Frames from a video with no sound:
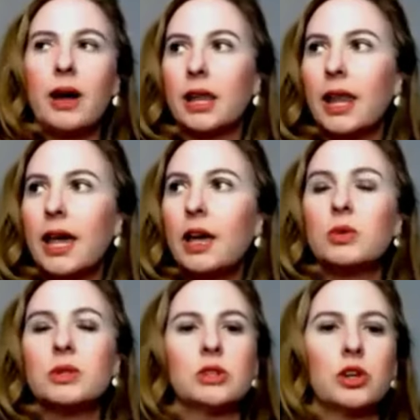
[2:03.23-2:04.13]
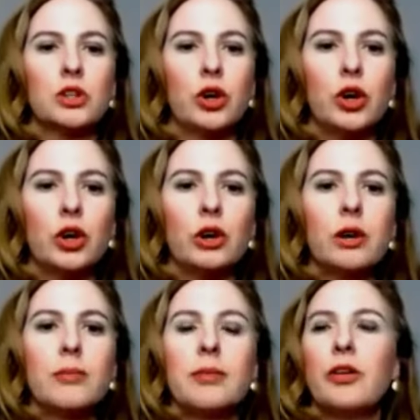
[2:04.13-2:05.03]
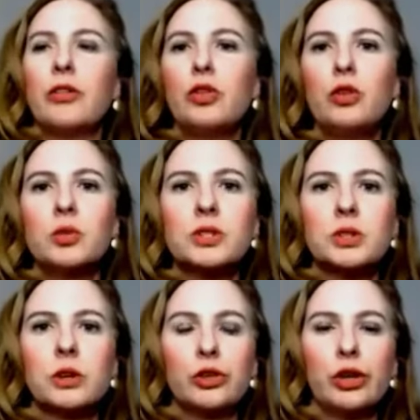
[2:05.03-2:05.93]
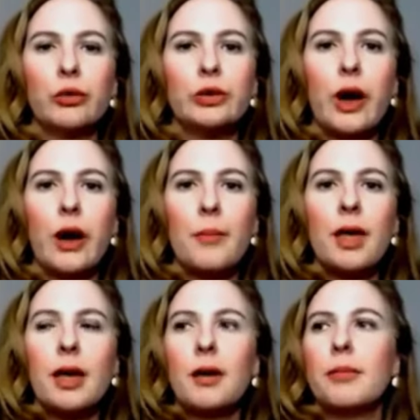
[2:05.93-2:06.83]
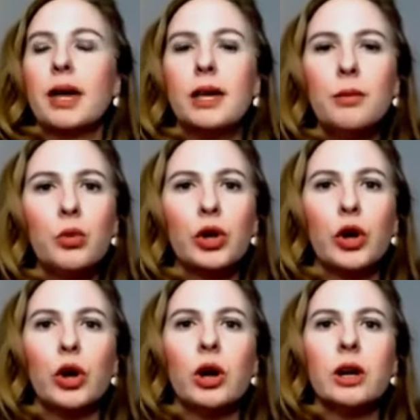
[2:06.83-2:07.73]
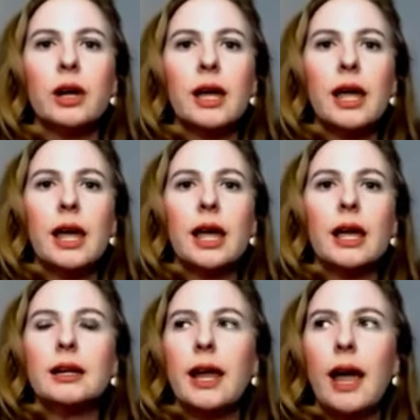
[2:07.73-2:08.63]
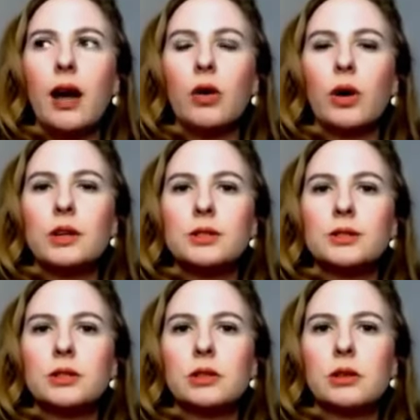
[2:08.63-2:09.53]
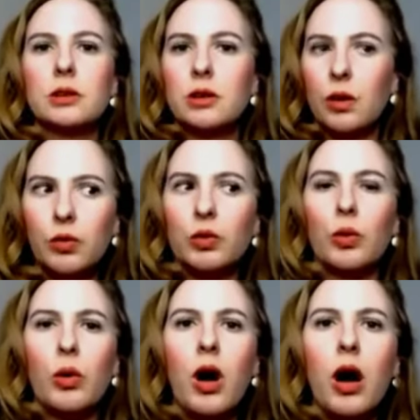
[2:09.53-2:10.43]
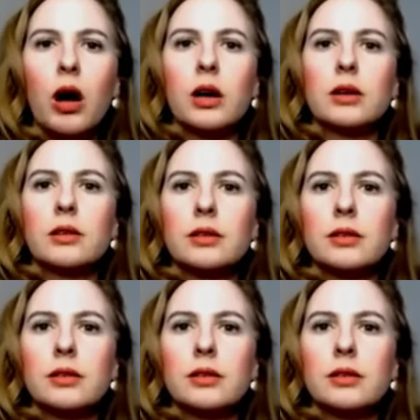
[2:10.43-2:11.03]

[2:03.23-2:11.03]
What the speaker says: My leg would start to hurt. My foot would start to go numb. My hip would hurt. And now I just go for a walk.